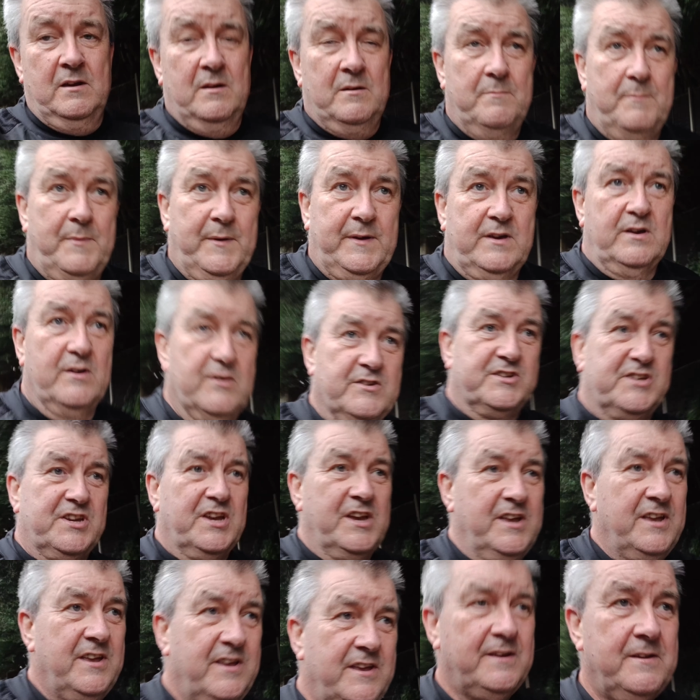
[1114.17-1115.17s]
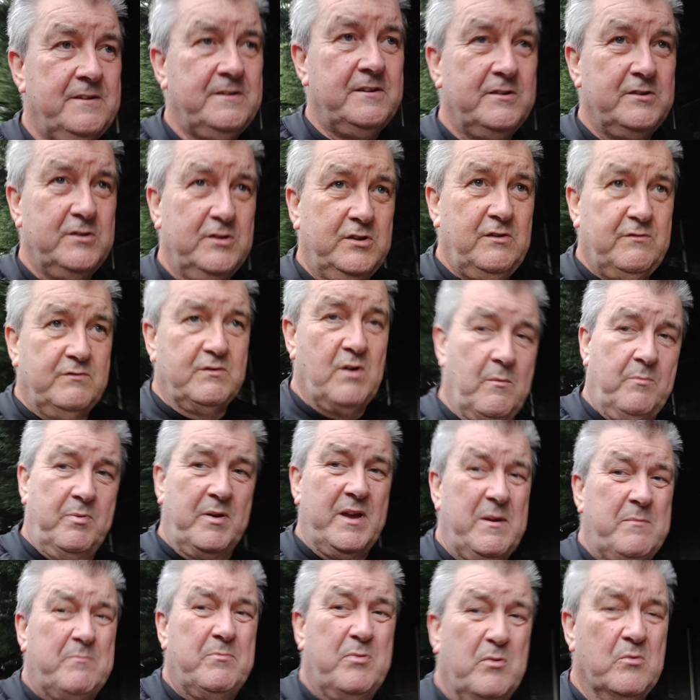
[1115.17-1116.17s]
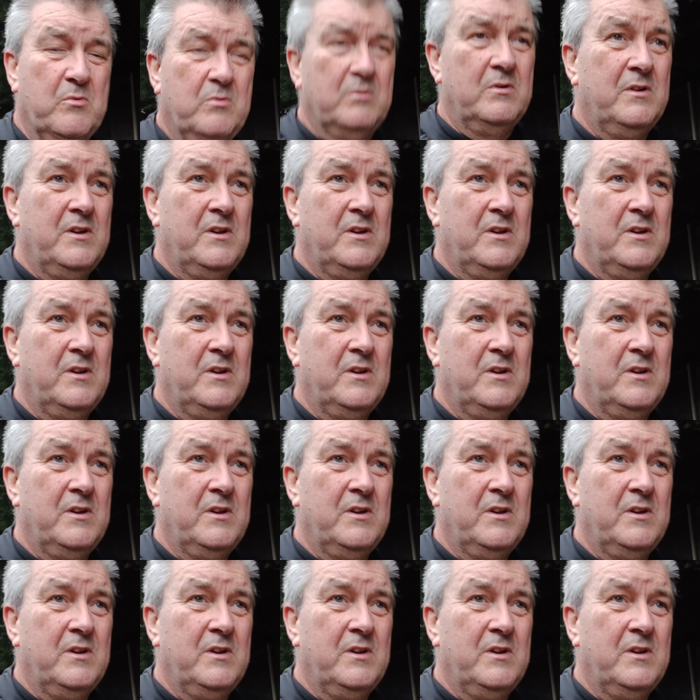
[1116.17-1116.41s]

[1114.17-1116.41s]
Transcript: Because you've got people